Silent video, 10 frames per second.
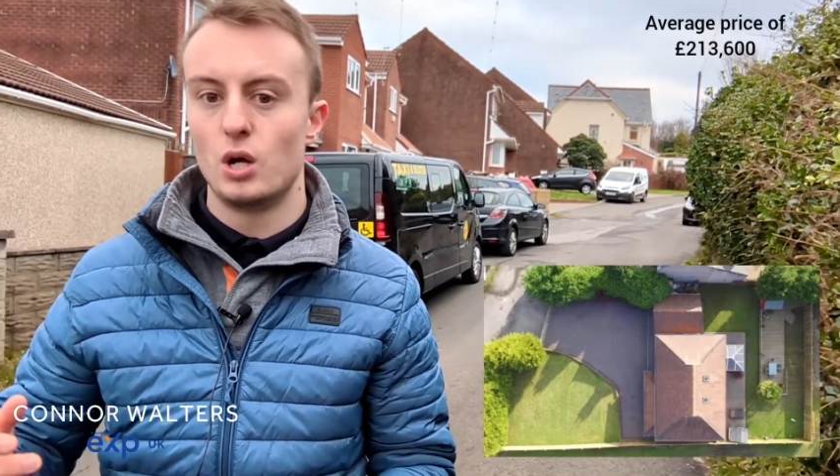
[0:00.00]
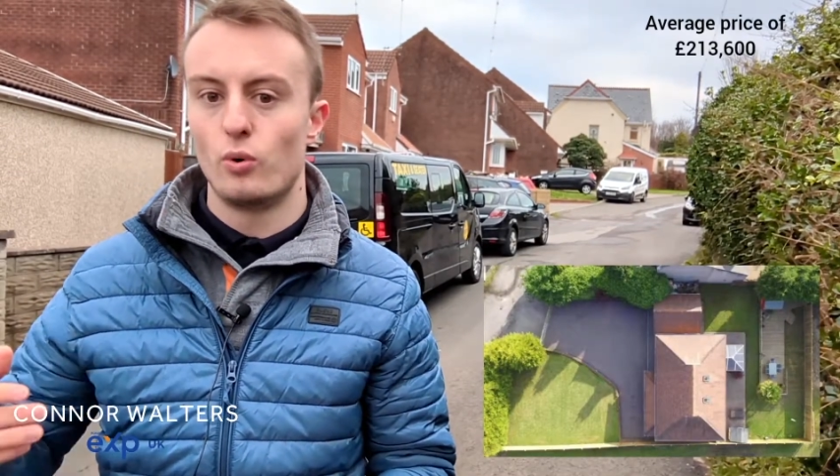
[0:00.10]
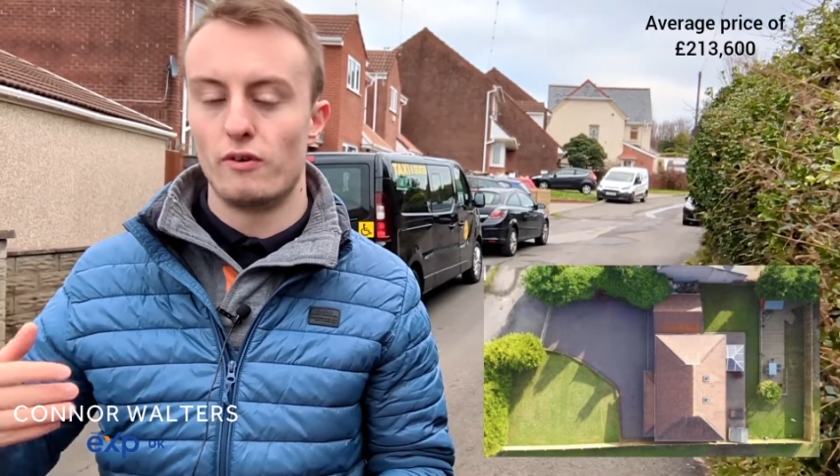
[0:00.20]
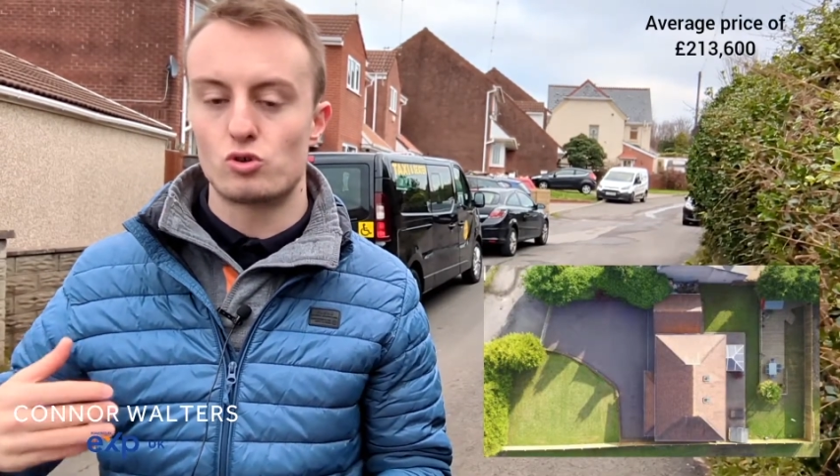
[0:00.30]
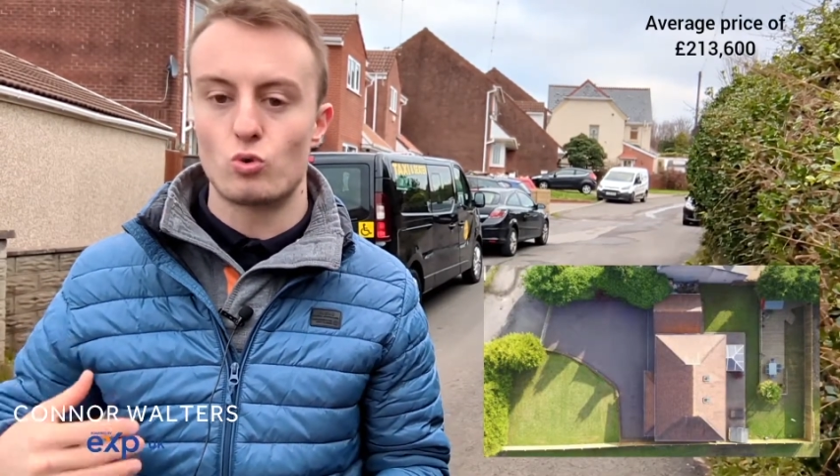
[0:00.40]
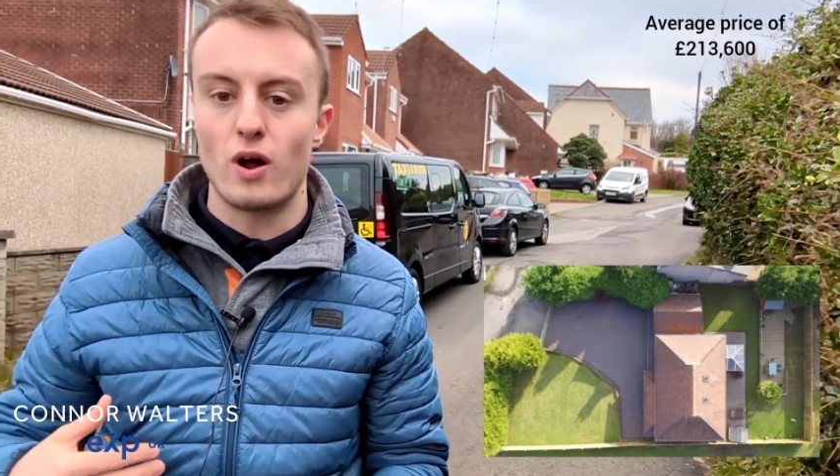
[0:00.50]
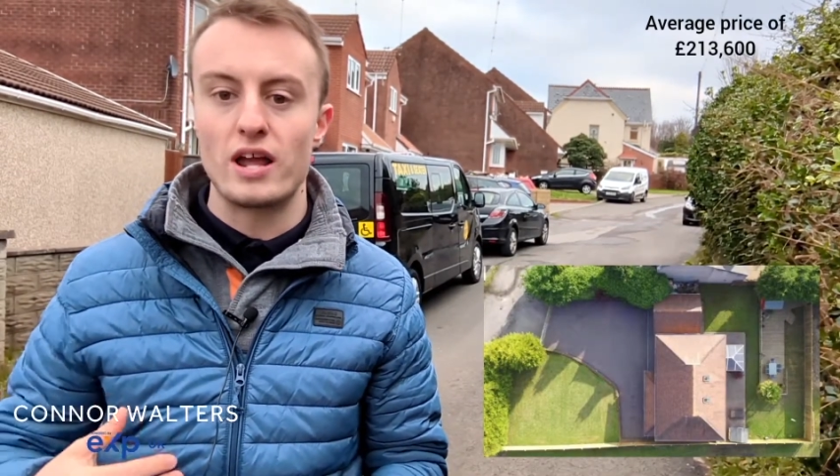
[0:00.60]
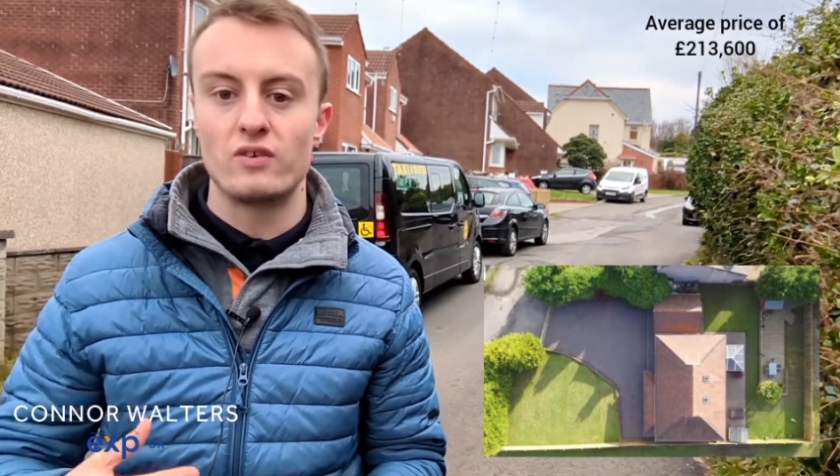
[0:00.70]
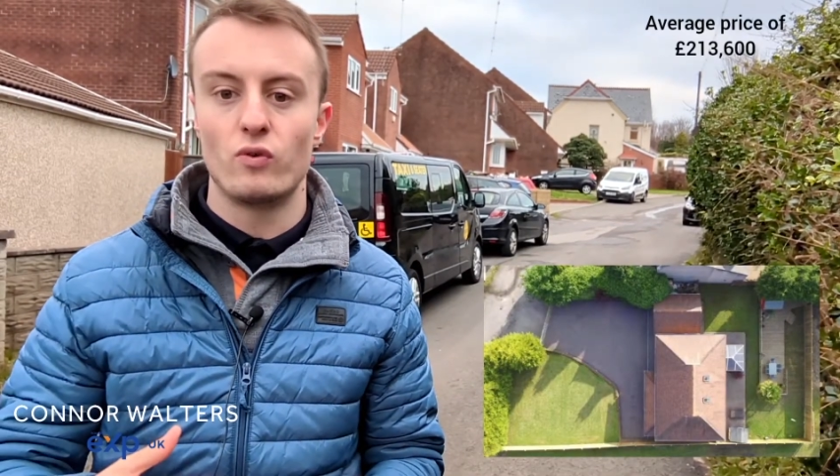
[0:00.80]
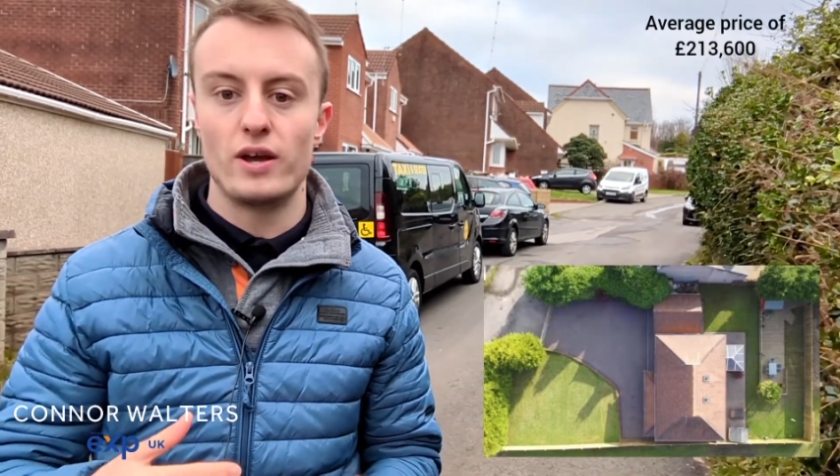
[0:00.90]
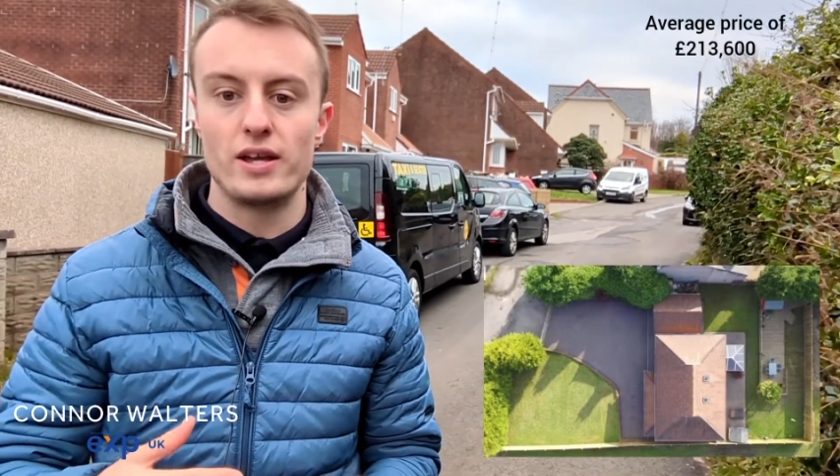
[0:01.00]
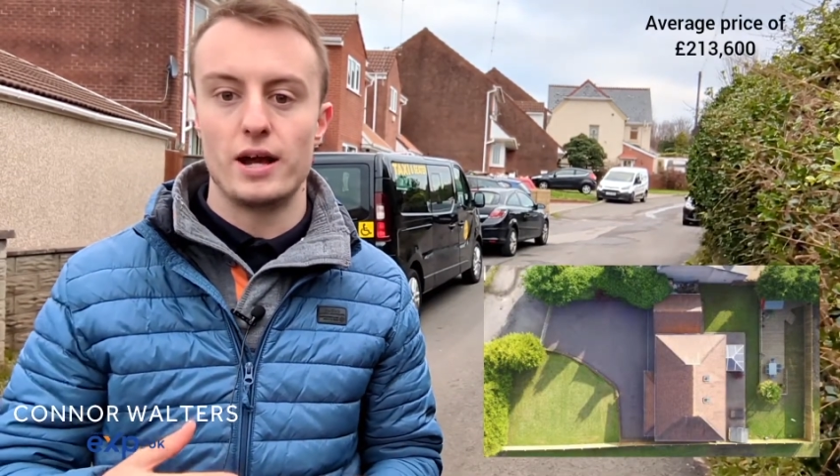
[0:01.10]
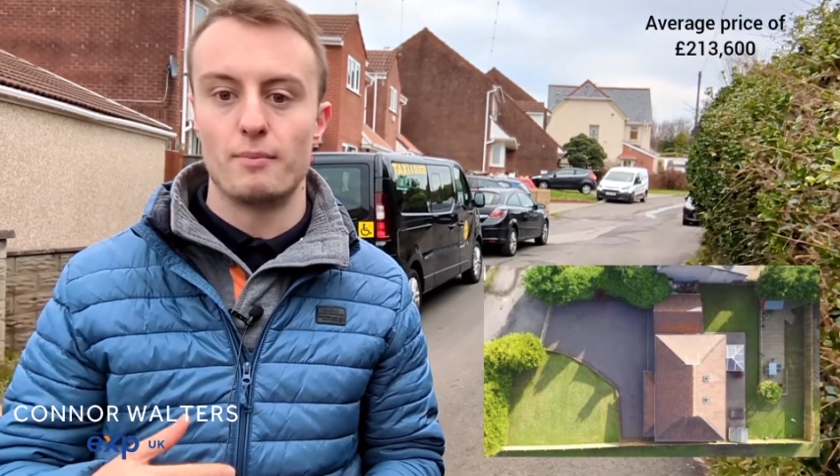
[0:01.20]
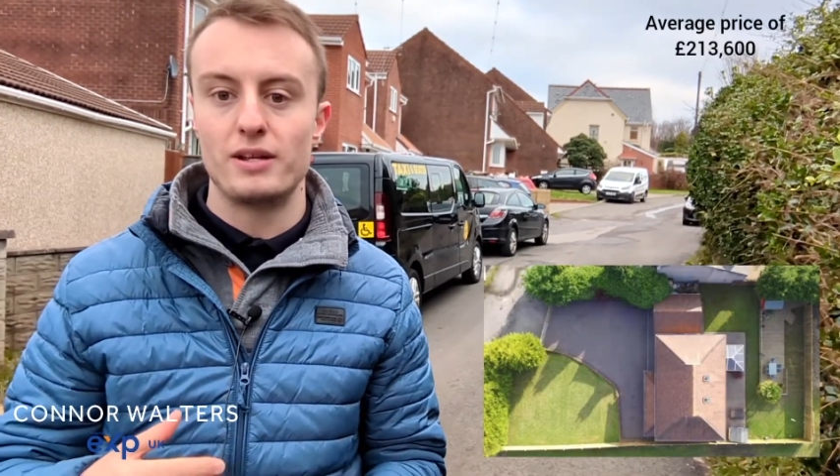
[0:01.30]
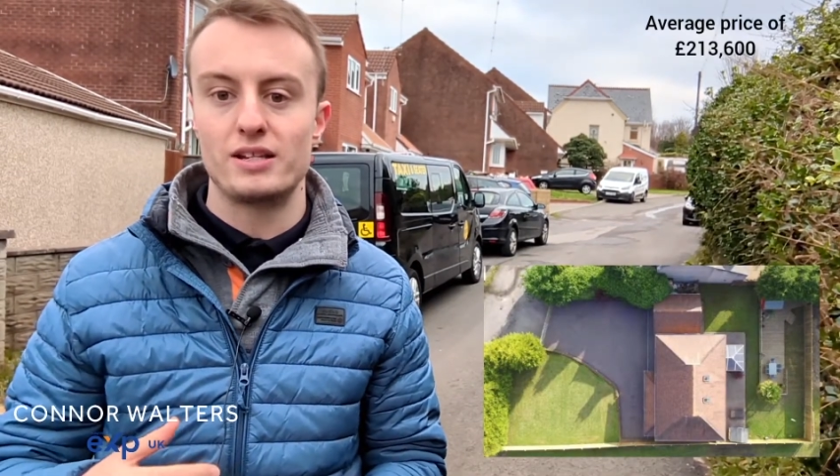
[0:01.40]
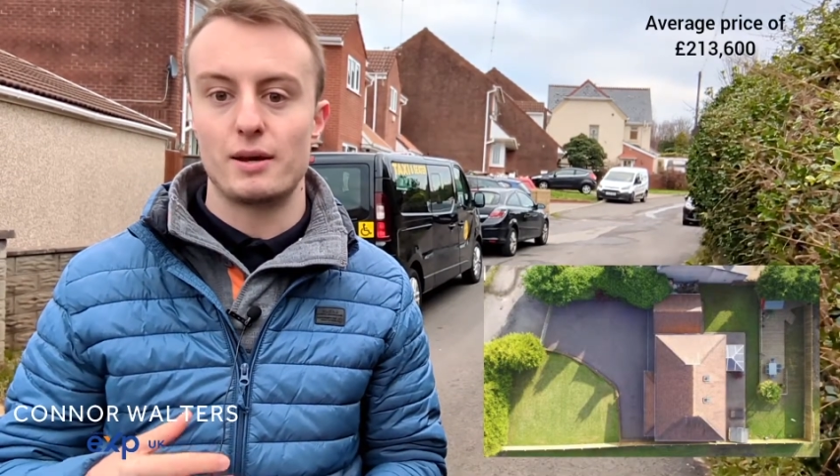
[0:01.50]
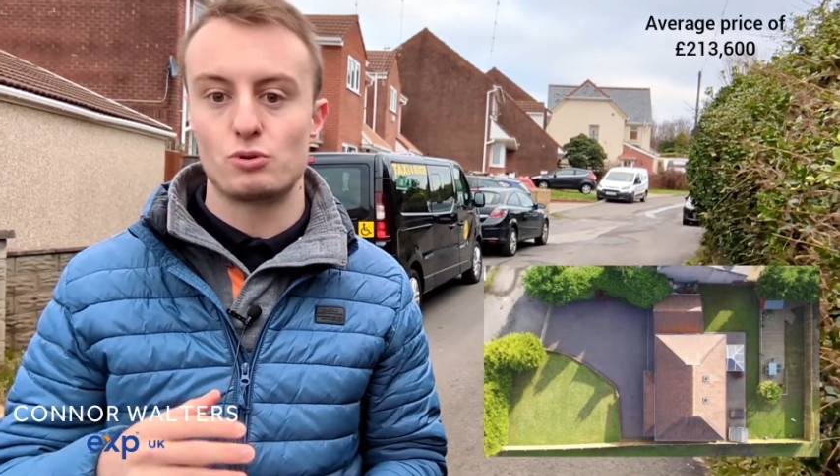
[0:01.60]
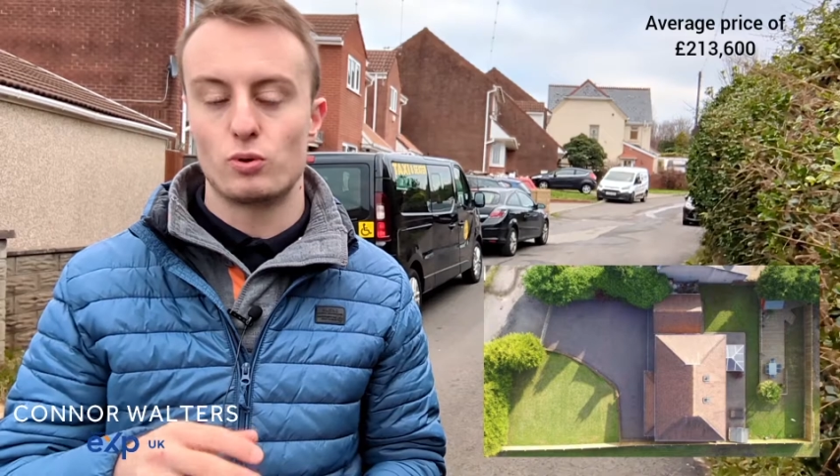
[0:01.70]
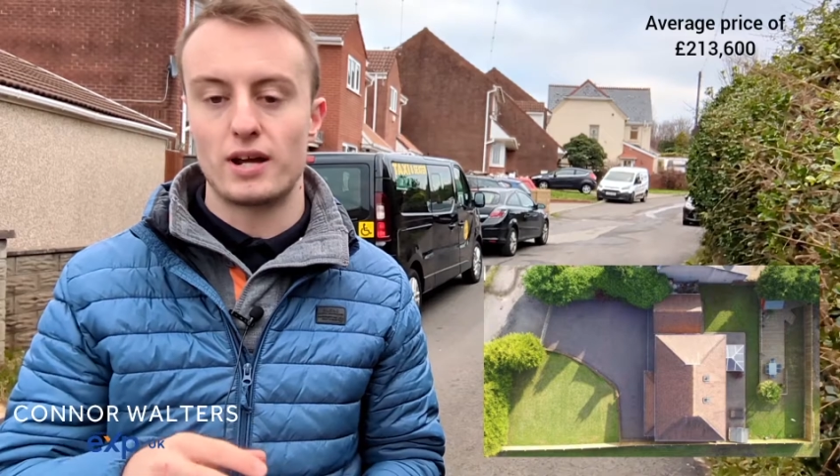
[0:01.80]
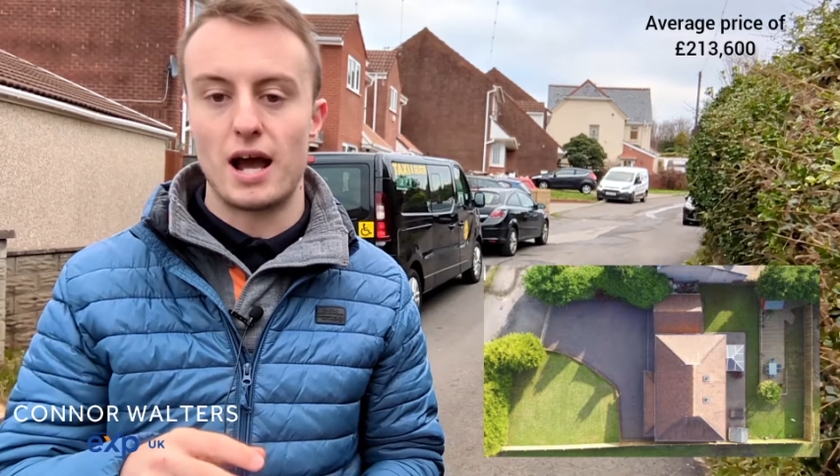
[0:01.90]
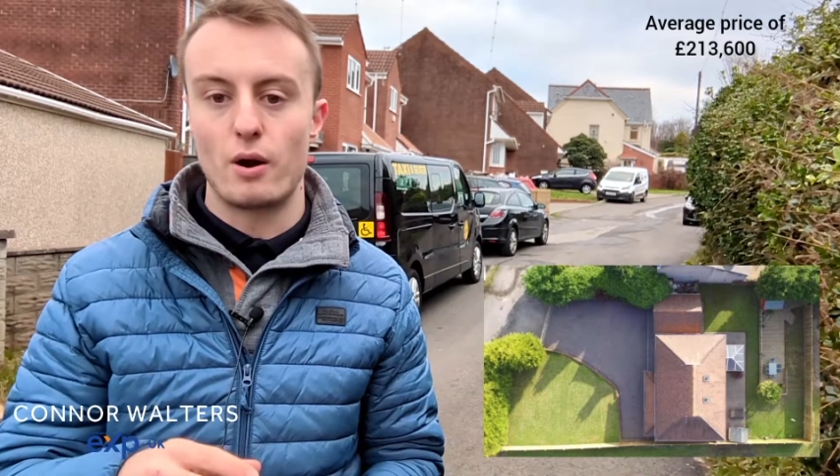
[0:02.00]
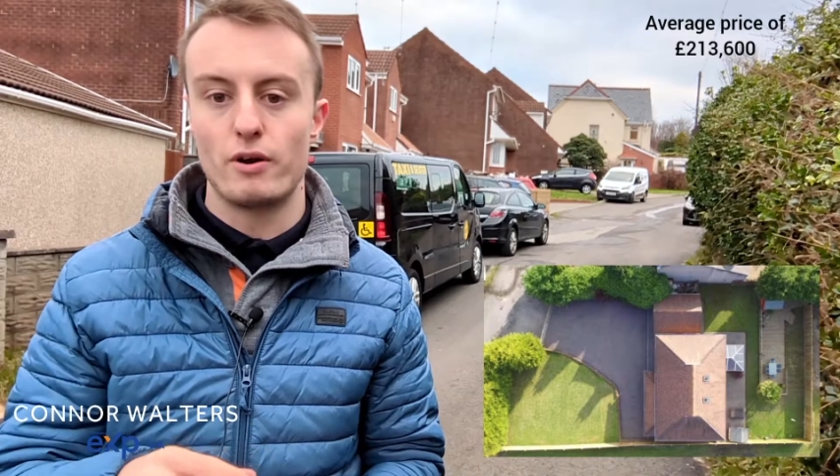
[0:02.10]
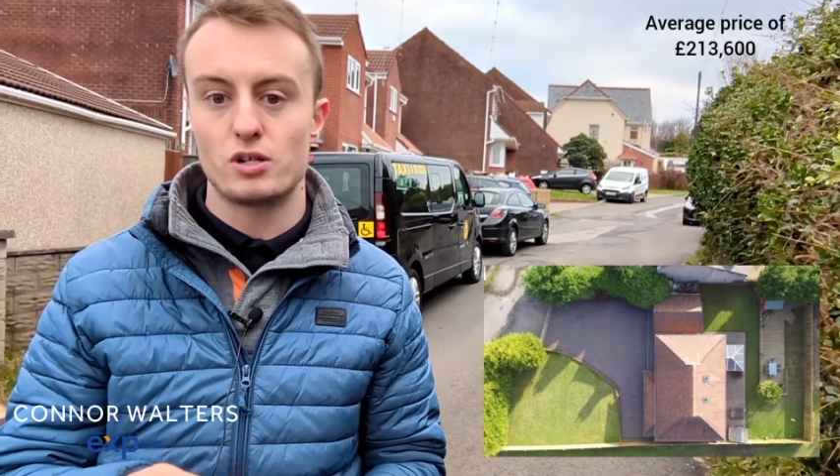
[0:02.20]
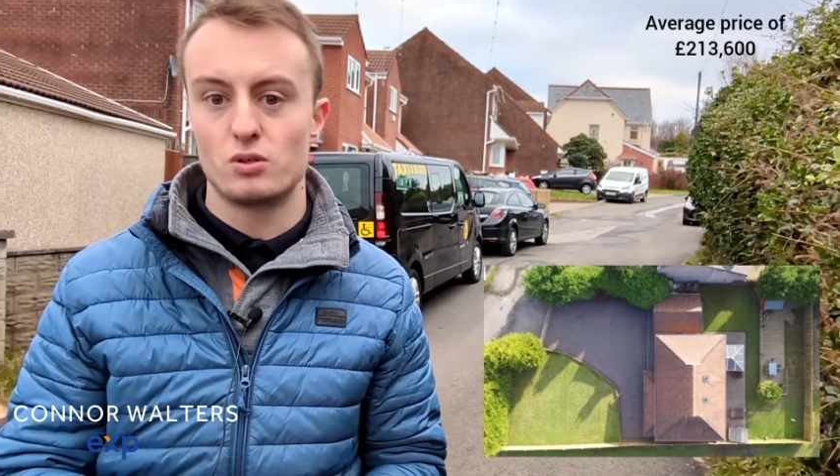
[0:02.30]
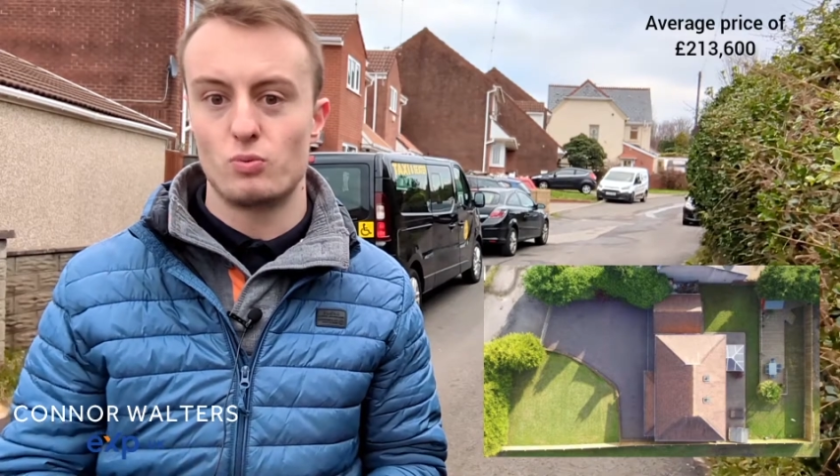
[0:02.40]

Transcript: with a driveway leading up to a garage,